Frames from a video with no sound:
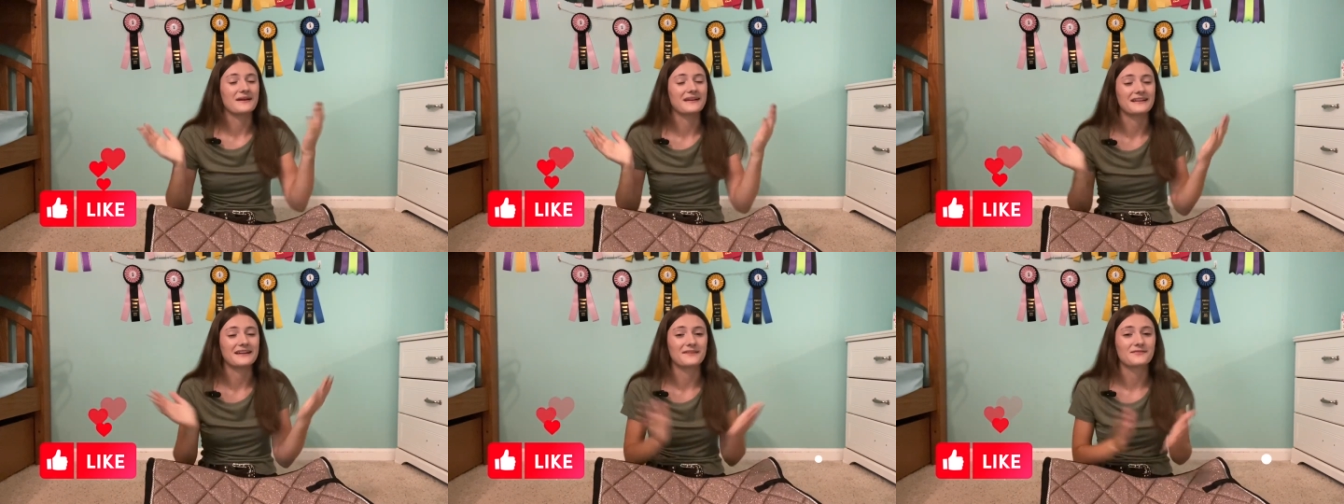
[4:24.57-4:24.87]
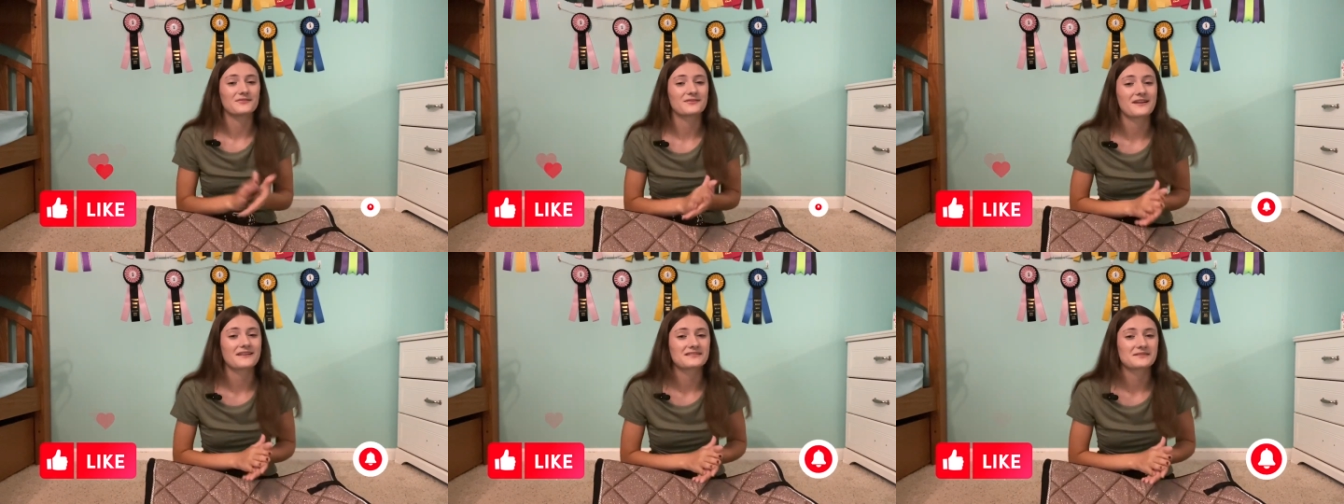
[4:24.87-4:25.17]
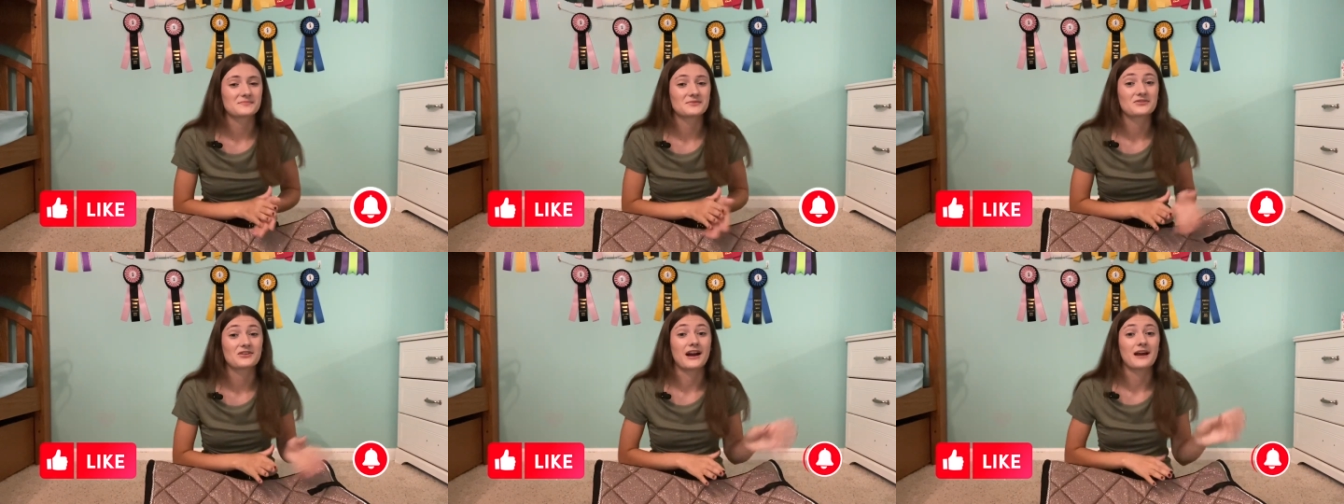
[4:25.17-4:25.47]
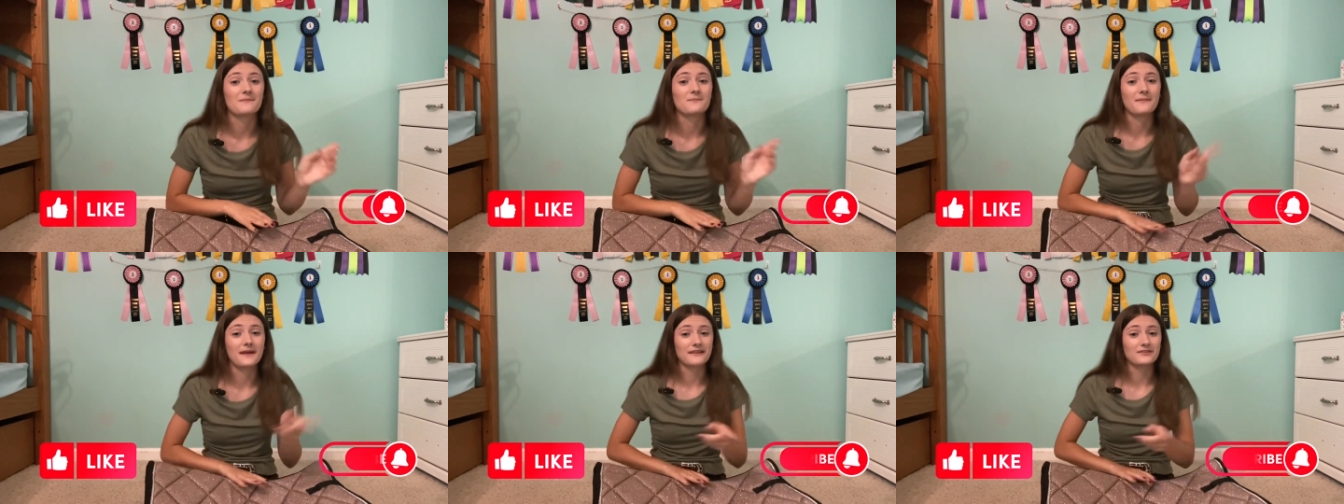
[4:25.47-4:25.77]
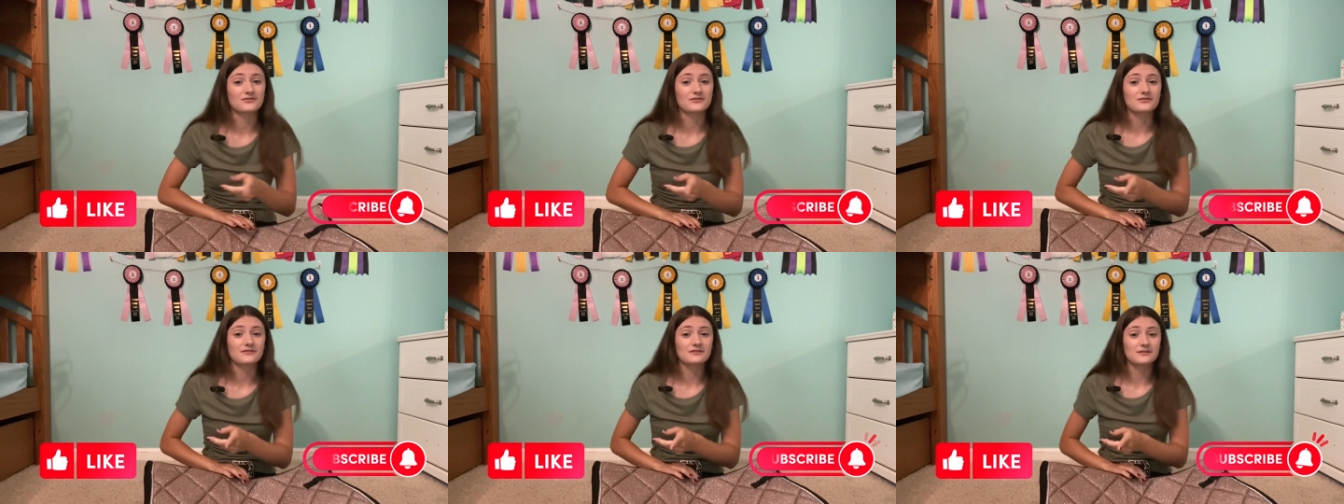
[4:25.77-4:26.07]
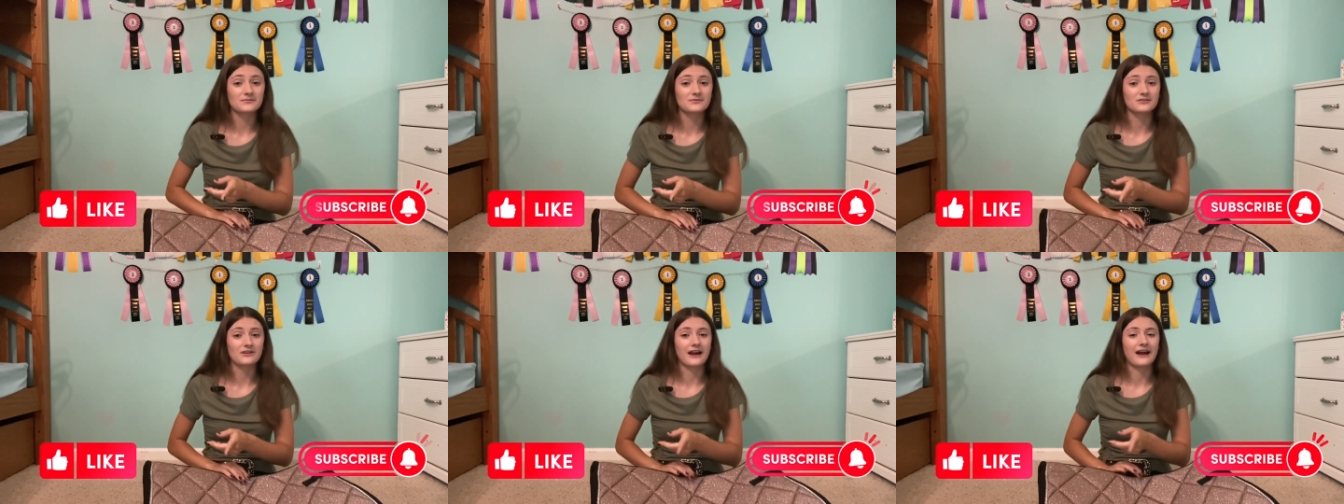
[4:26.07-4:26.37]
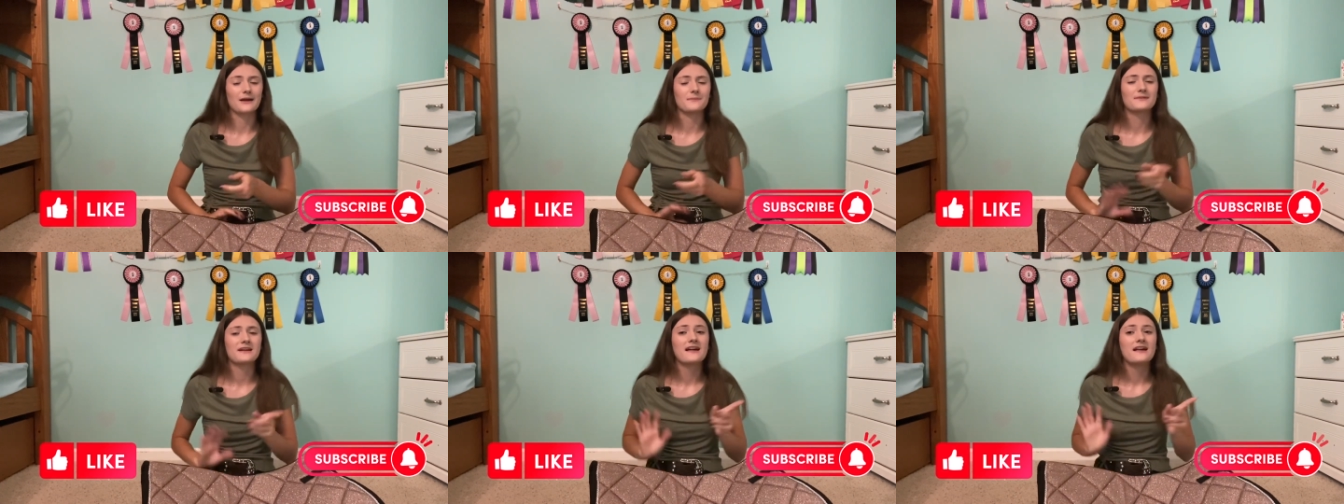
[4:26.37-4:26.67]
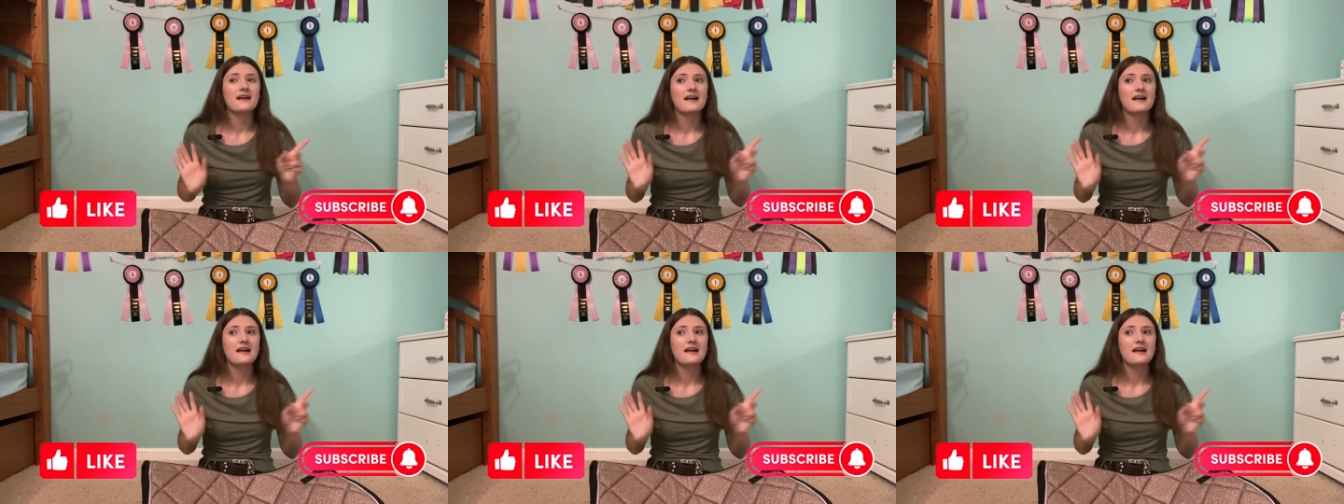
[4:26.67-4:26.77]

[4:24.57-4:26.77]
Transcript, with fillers: And if you're not subscribed, make sure you're subscribed